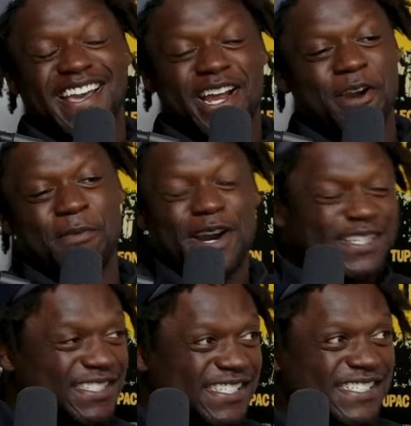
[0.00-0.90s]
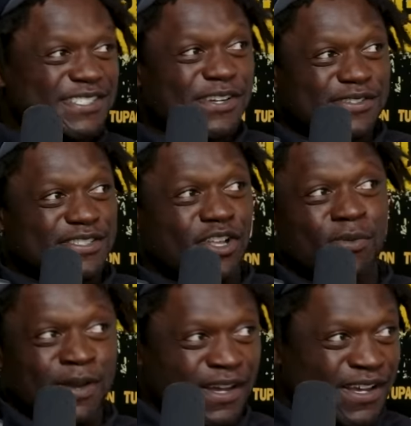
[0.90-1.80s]
everybody just, you know,
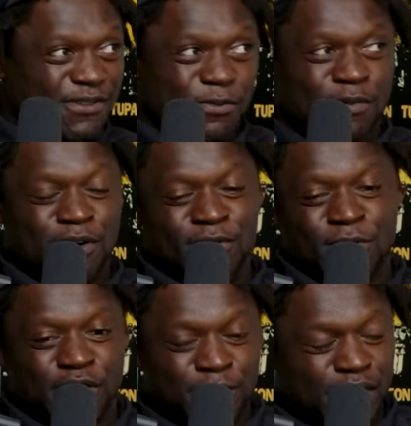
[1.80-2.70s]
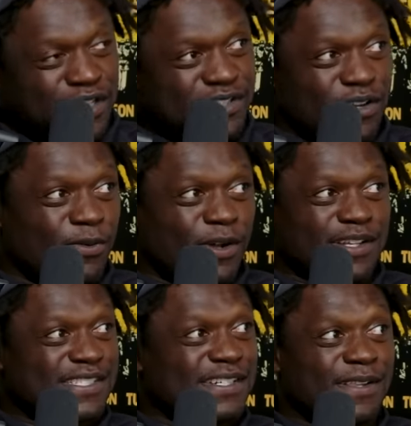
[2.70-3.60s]
slow by one, everybody started
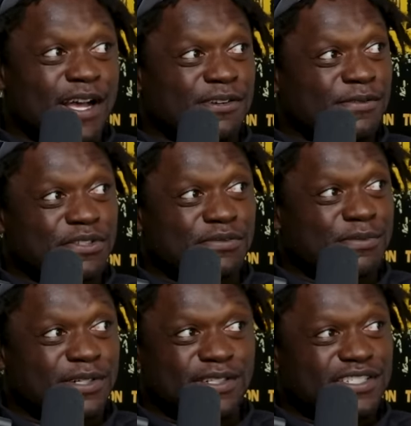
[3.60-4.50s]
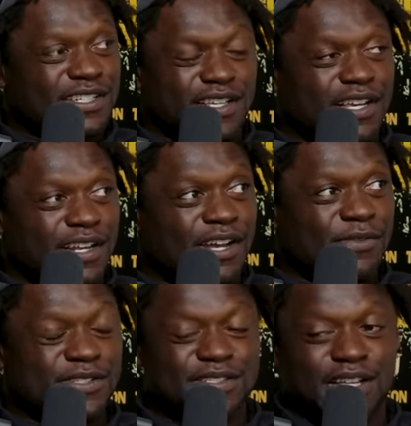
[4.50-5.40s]
walking to the locker room. Yeah. But yeah, that
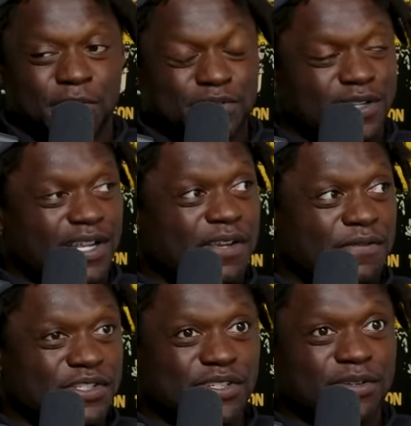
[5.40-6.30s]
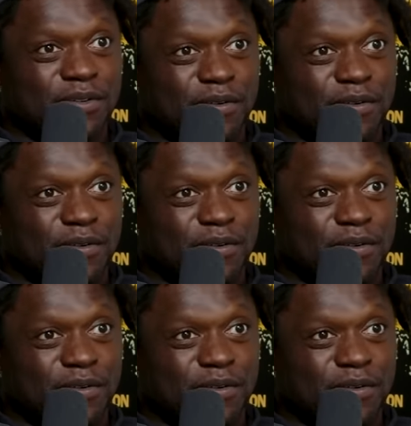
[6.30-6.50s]
was a day for sure.